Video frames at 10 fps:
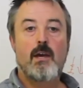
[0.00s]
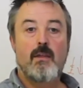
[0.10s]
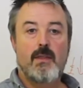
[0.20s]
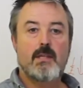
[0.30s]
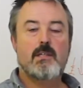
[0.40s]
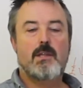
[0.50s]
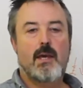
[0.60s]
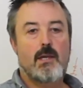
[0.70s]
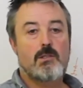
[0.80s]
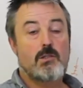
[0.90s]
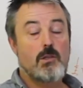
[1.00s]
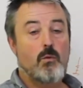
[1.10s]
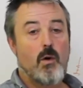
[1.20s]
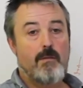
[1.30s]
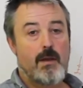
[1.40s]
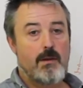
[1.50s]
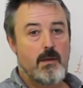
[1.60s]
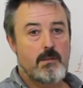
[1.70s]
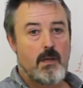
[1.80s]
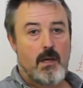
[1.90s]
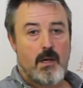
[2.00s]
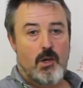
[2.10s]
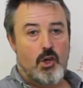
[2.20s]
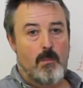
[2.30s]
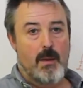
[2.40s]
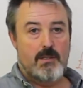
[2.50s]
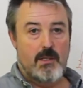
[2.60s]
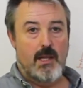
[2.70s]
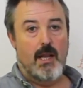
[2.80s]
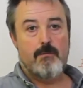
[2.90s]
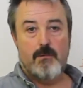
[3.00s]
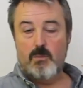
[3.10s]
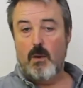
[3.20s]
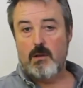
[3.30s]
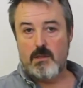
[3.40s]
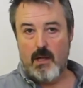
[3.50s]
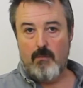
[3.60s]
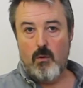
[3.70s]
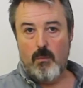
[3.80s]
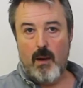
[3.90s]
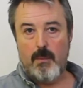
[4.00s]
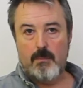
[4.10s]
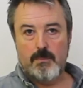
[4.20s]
These are things that software vendors commit to deliver as part of their roadmap.